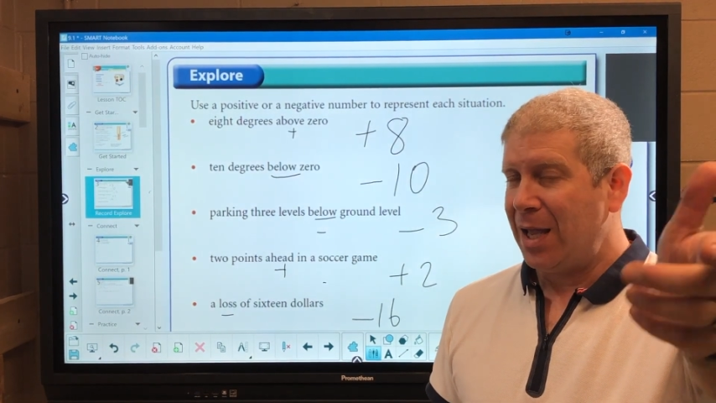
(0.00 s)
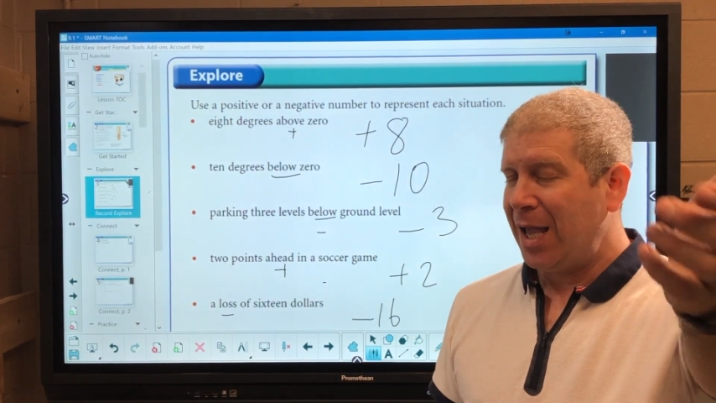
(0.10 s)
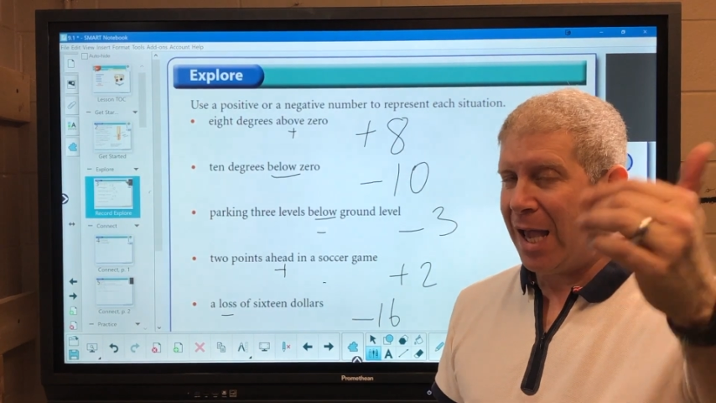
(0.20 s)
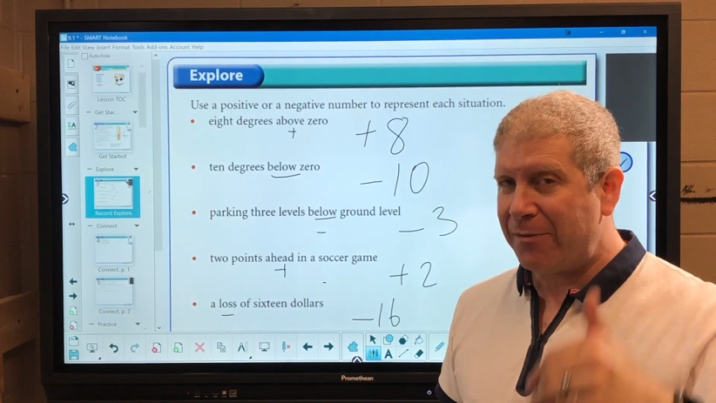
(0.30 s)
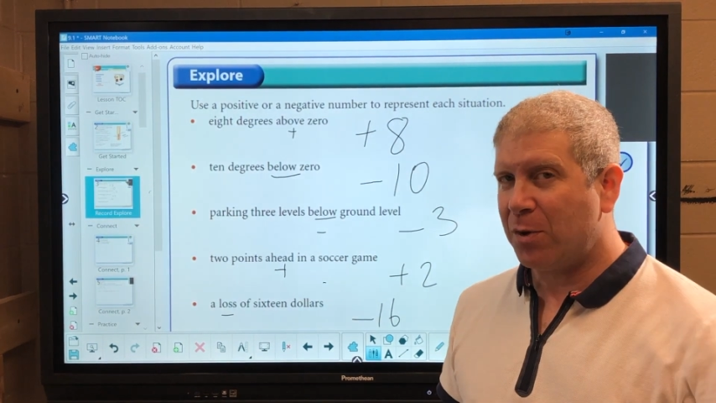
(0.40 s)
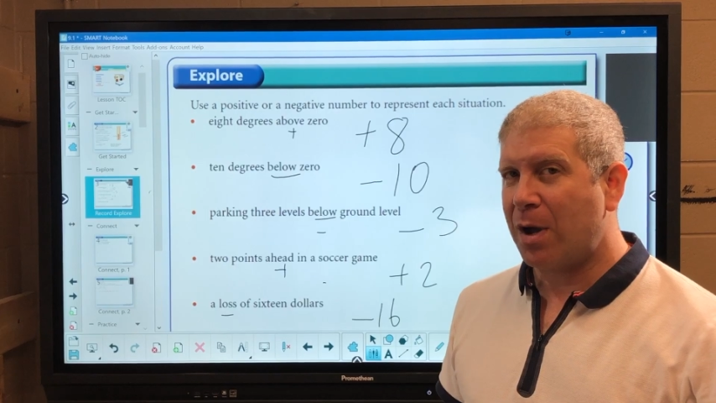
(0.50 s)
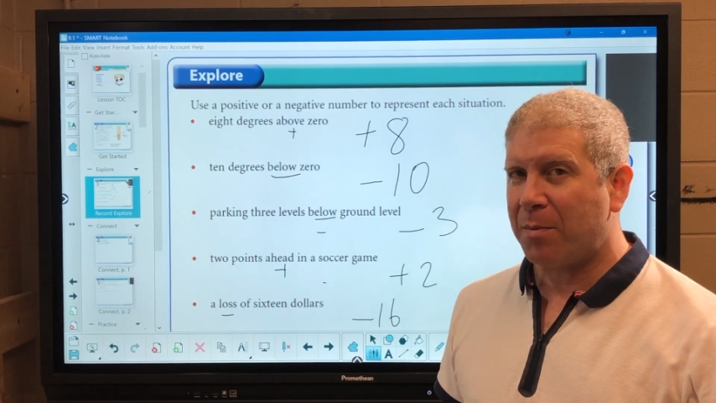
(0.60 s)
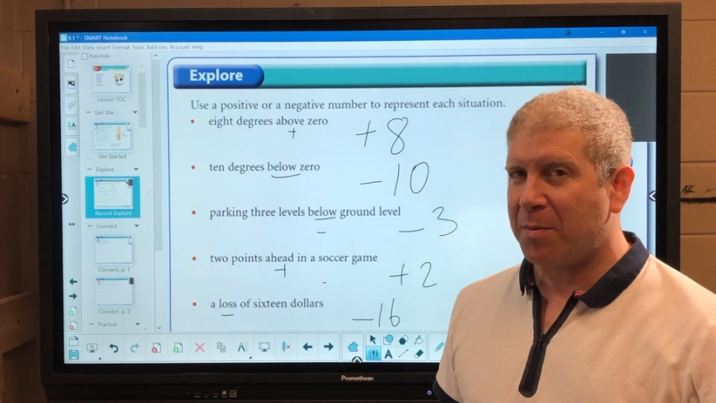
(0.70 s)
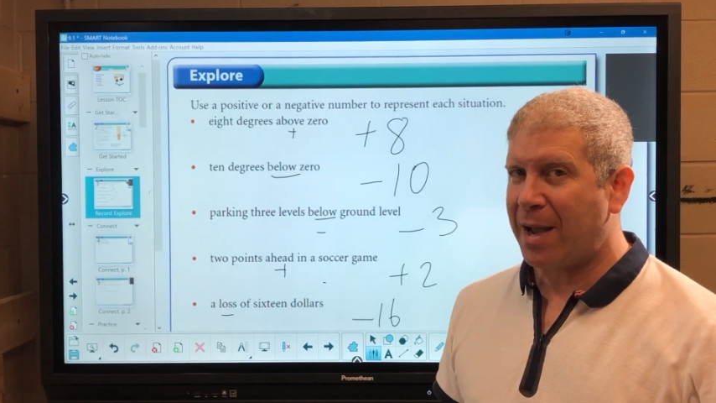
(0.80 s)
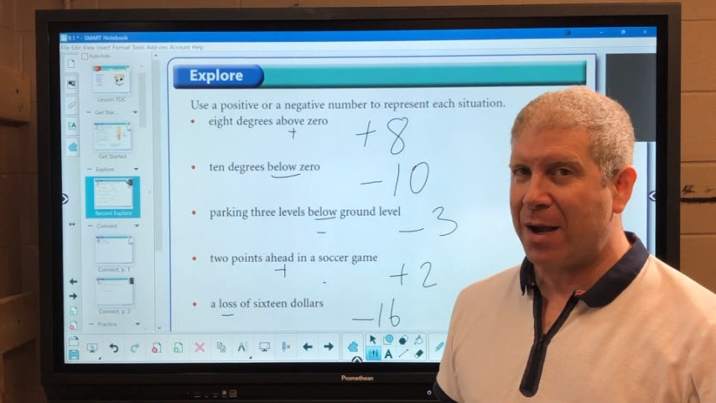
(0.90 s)
if you come
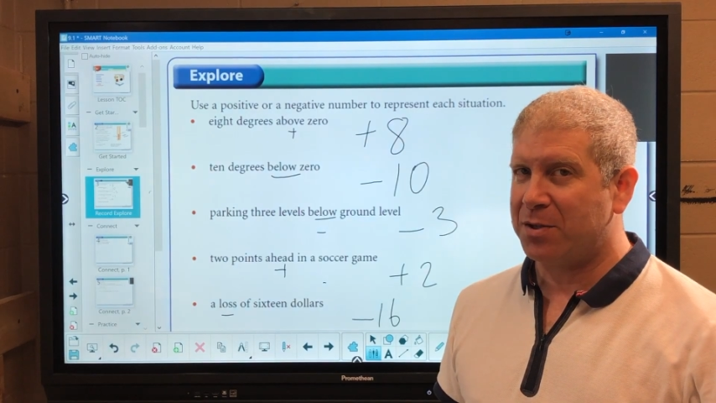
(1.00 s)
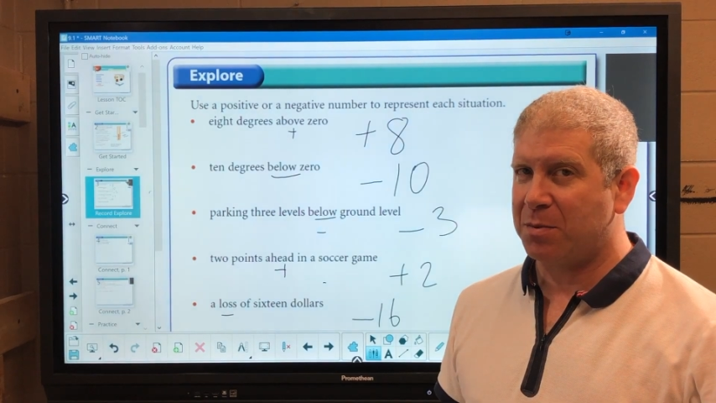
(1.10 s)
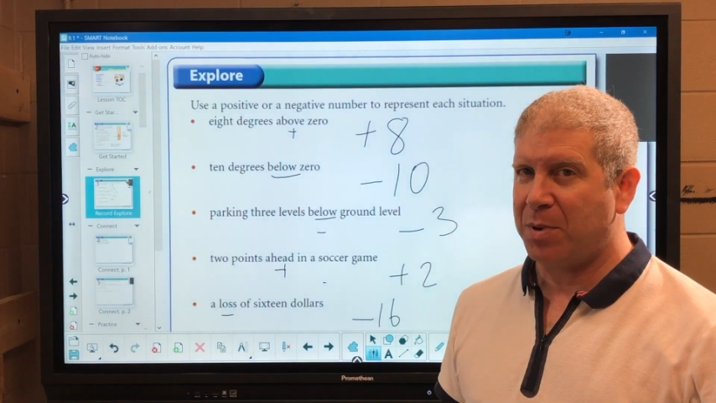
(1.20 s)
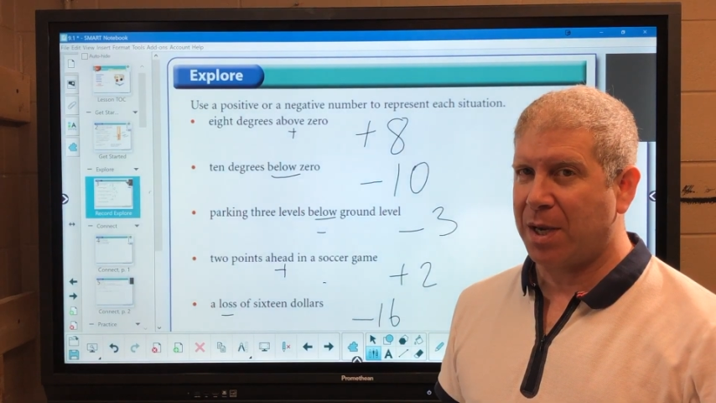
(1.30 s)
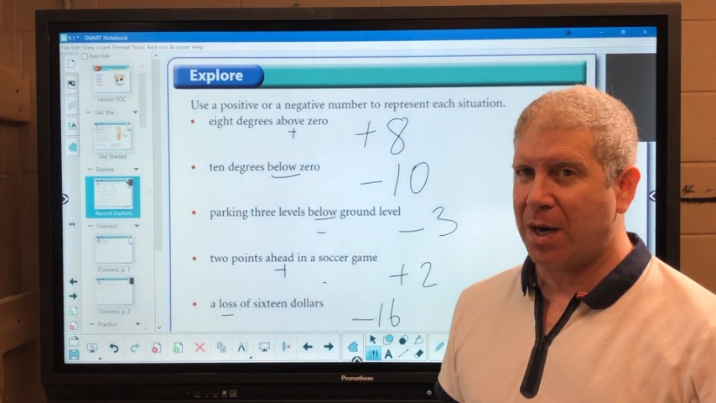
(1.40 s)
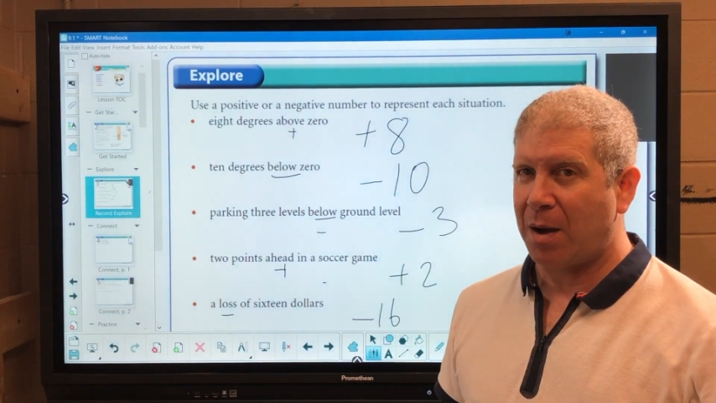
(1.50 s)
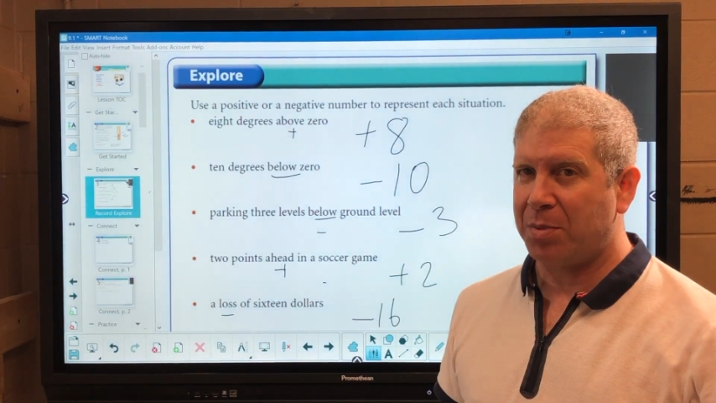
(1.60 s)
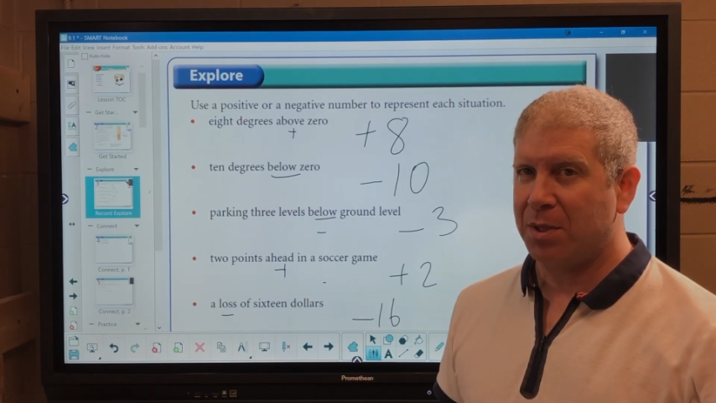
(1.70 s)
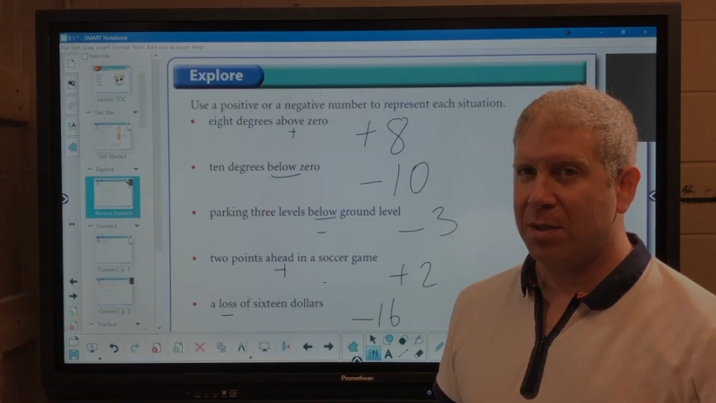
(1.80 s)
to my house and pick it up.